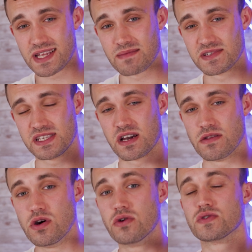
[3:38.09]
that I'm seeing
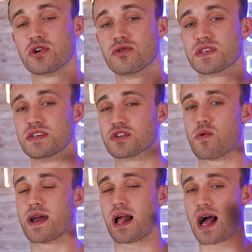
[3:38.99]
on those homes is
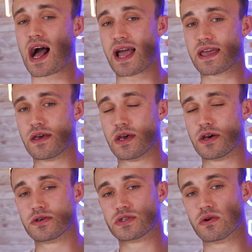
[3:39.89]
quite high.
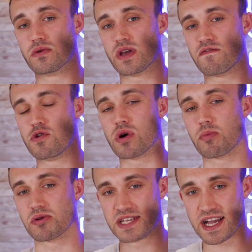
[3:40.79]
So if you
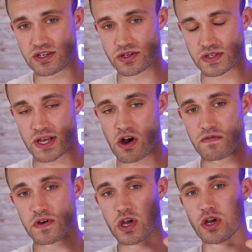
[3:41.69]
wanna protect
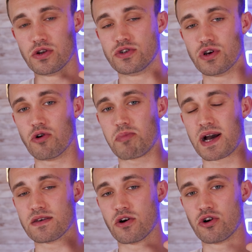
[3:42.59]
yourself, don't
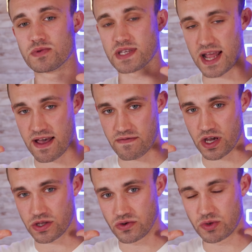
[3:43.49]
buy the homes that have
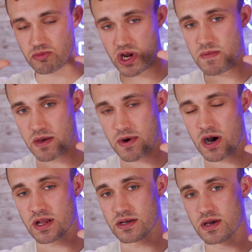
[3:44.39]
a huge premium
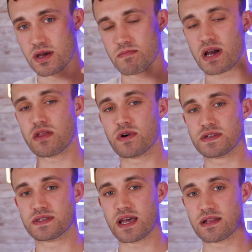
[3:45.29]
on it, buy the
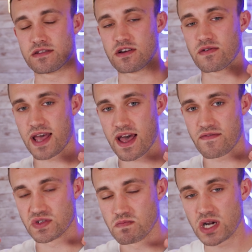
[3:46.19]
ones that don't
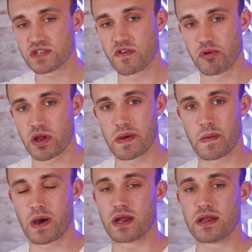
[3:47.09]
have as much of a
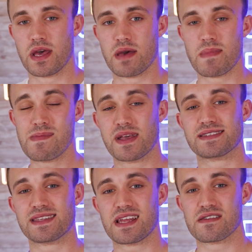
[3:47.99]
premium on it. Maybe
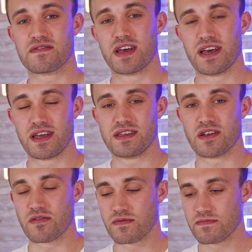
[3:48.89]
instead of, you
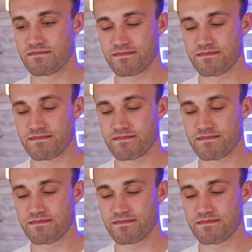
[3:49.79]
know,